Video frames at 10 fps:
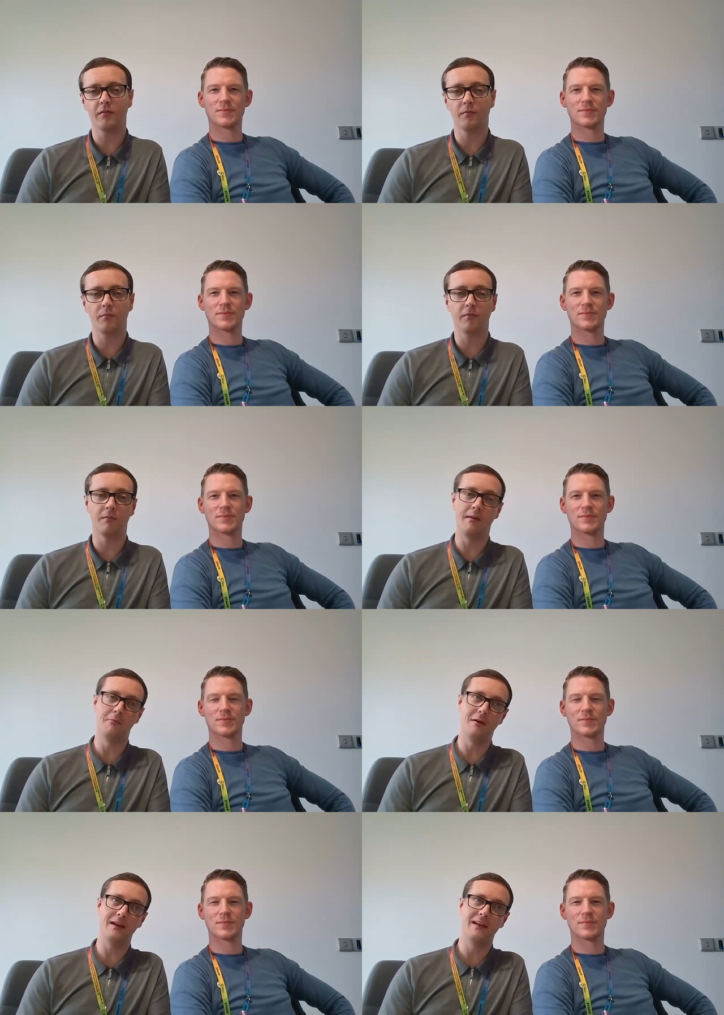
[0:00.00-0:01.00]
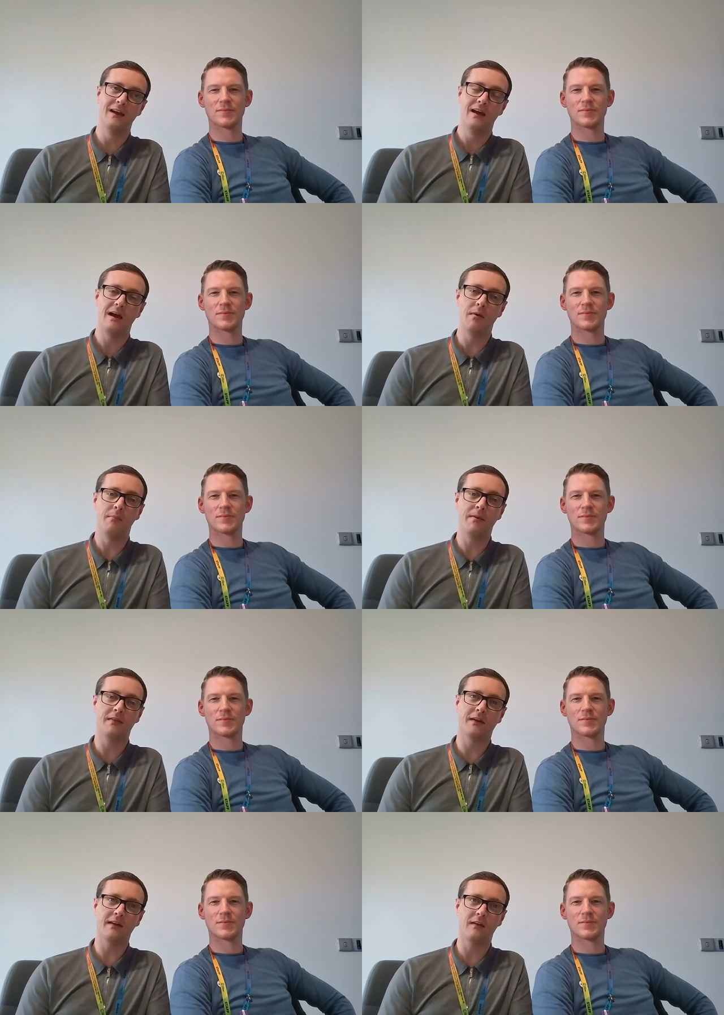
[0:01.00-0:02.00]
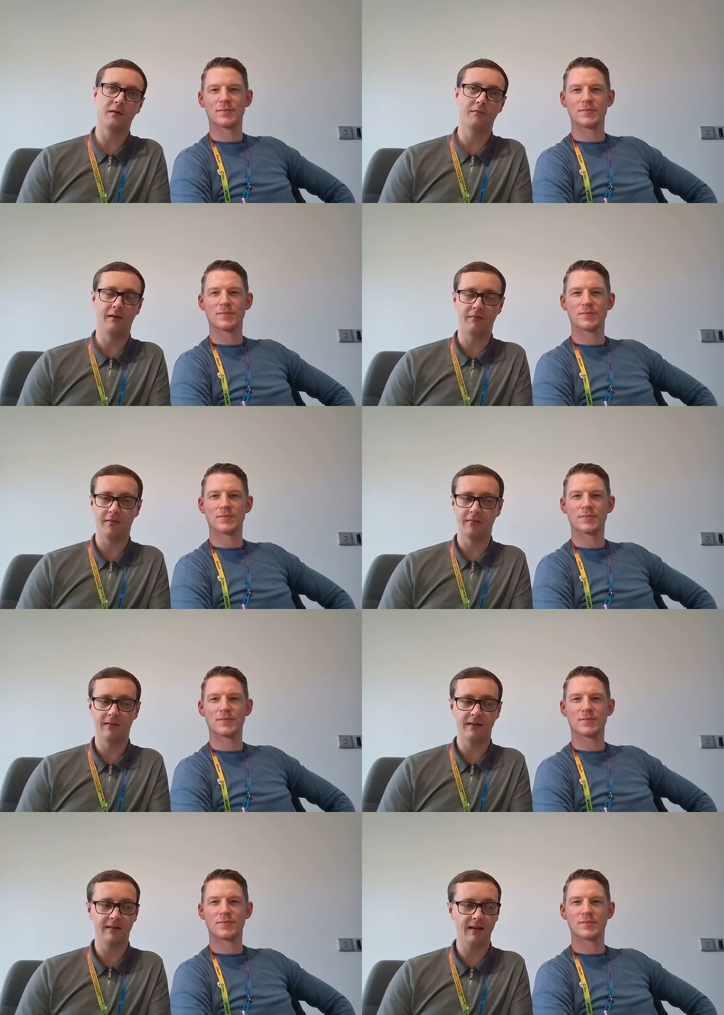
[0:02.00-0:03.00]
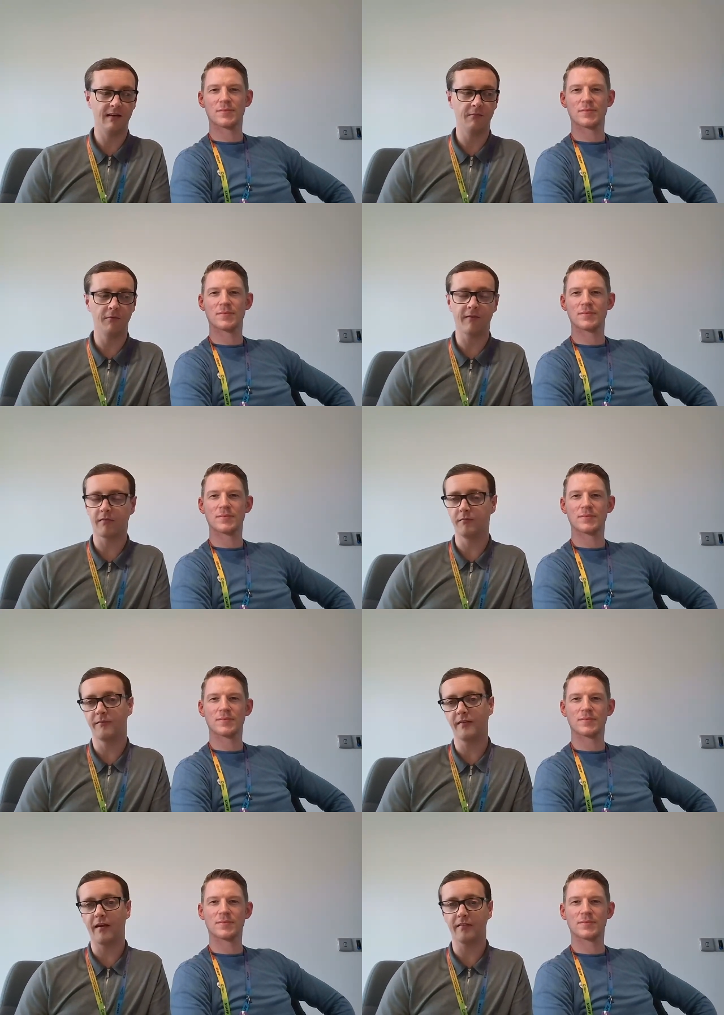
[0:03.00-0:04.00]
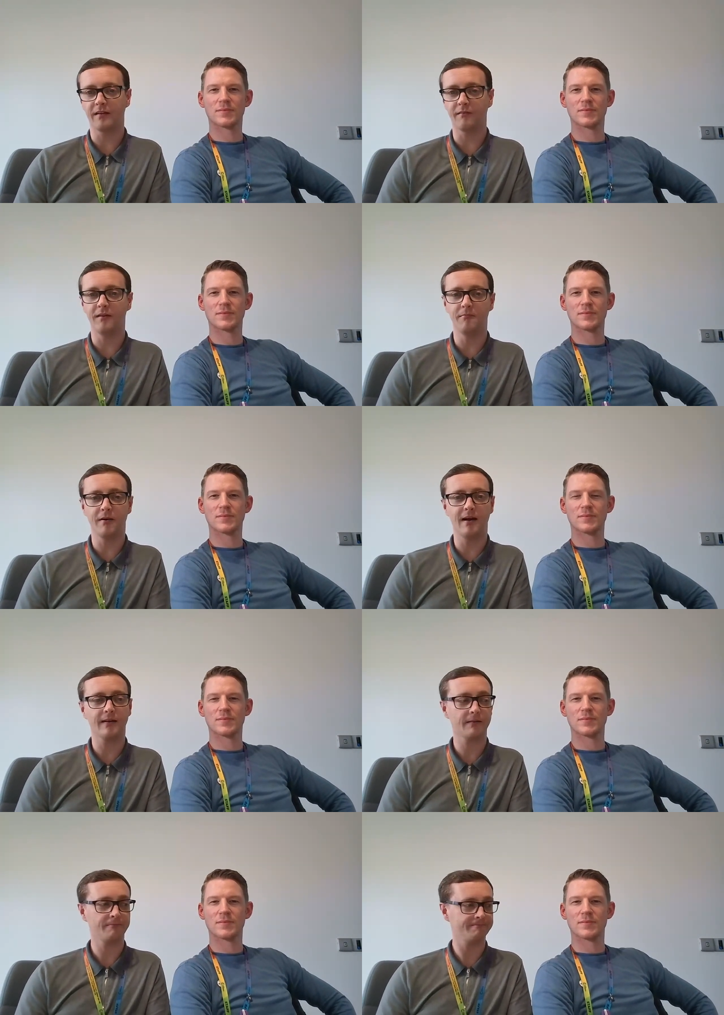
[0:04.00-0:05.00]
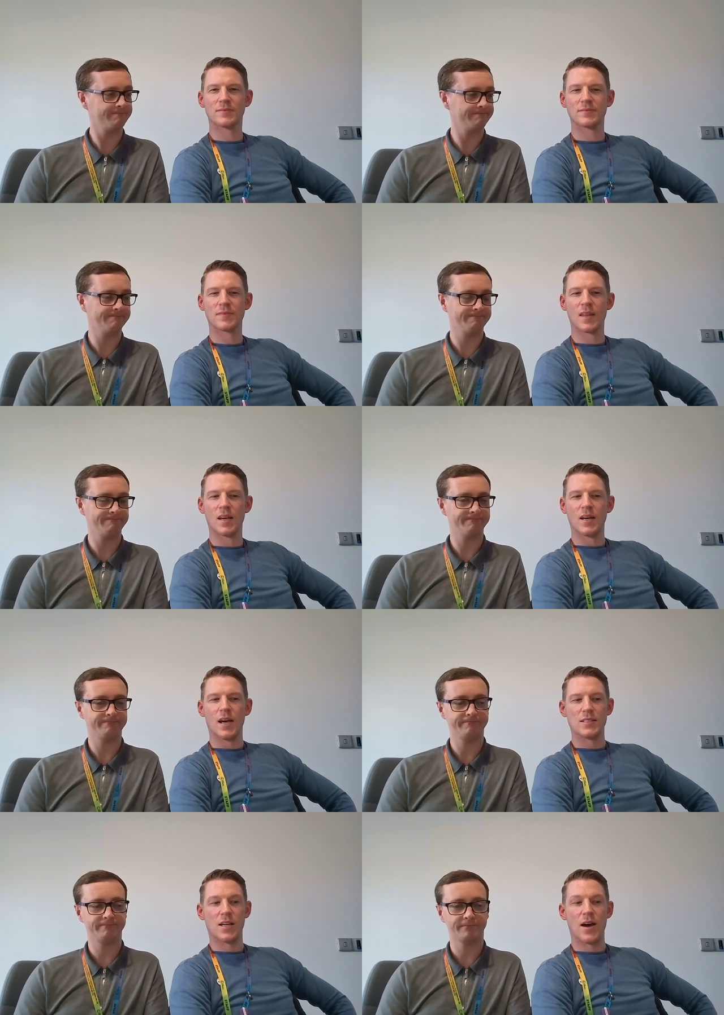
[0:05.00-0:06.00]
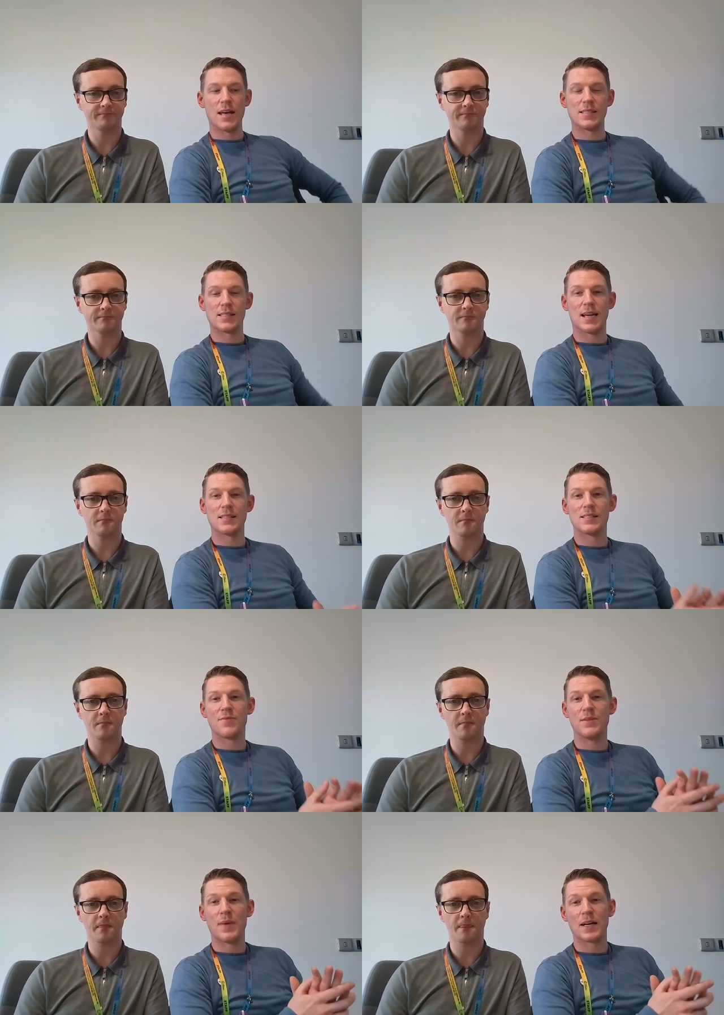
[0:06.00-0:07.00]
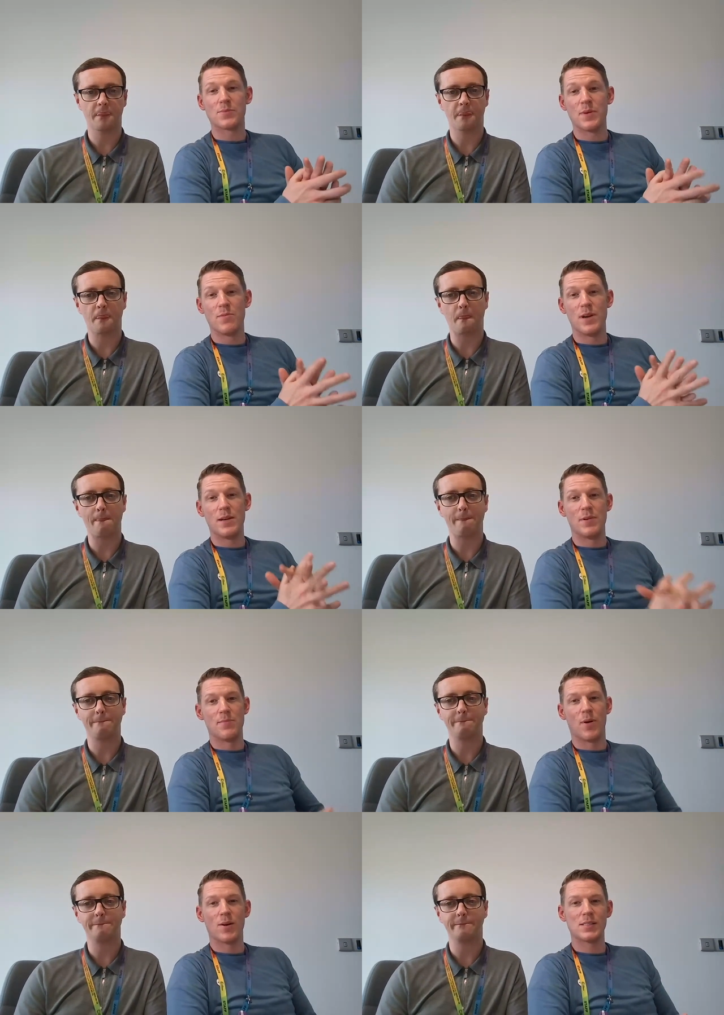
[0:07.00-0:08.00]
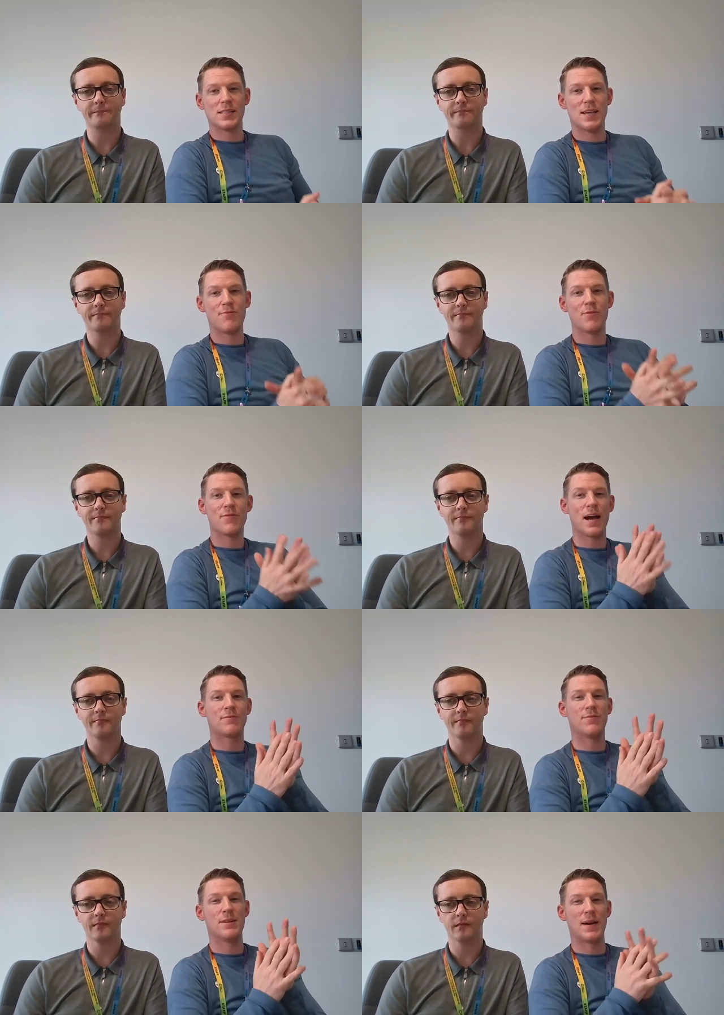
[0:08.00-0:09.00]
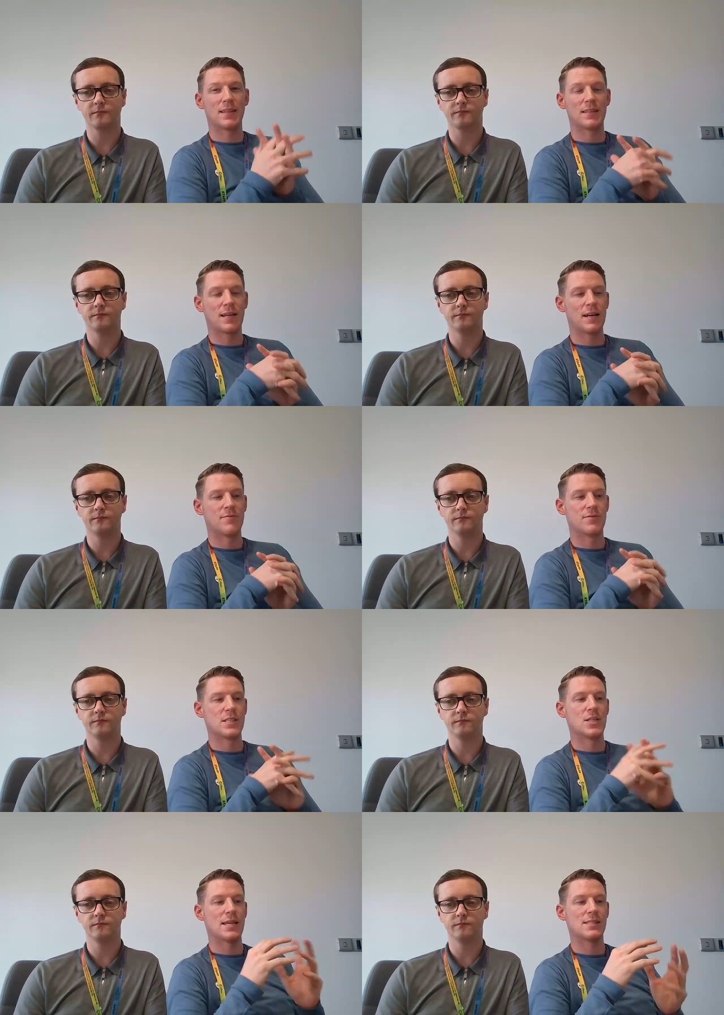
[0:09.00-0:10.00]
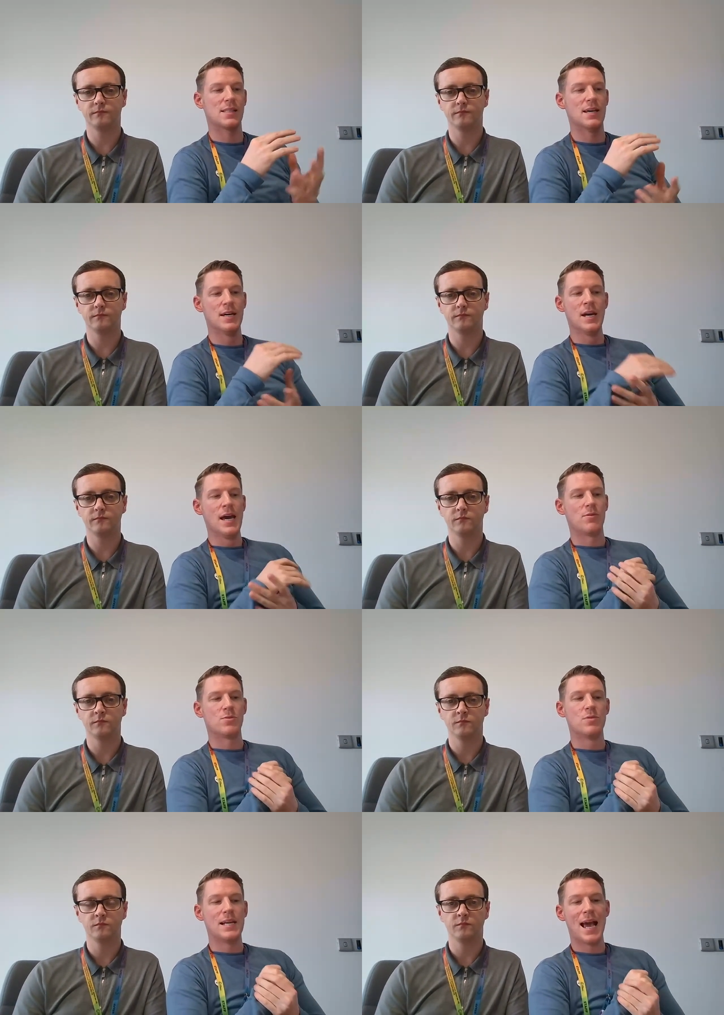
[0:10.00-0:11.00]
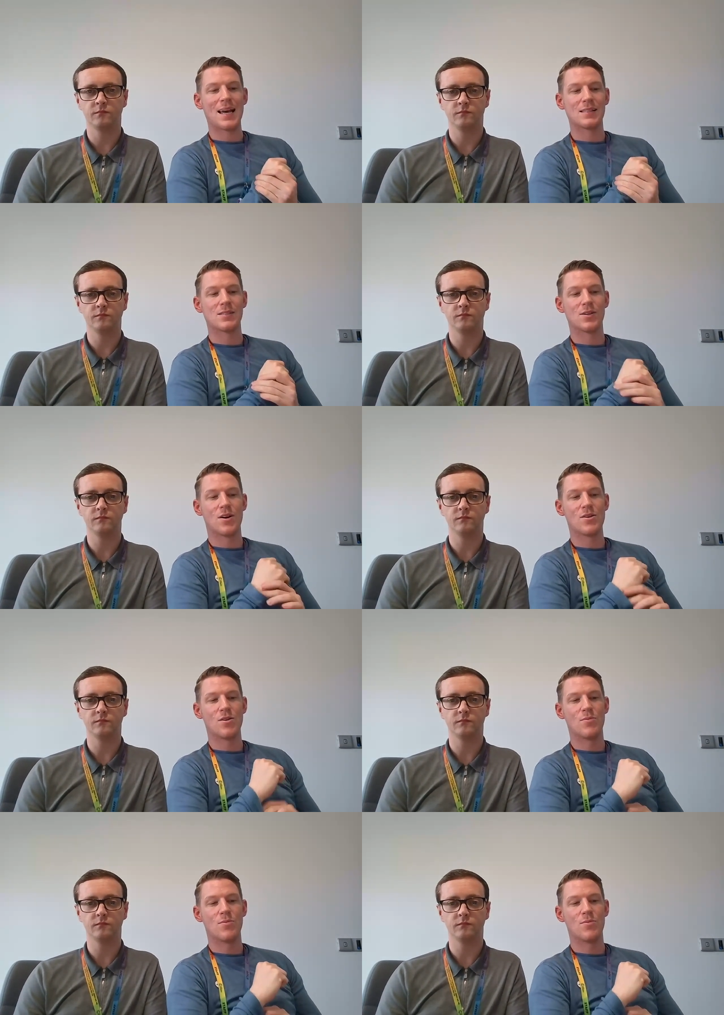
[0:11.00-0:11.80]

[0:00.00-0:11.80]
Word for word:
Speaker 1: to the memory. Big thank you for everything that you did. We've had some fantastic feedback.
Speaker 2: So as it stands, feedback's been really, really positive. We've had feedback that kind of suggests that it was really hands-on,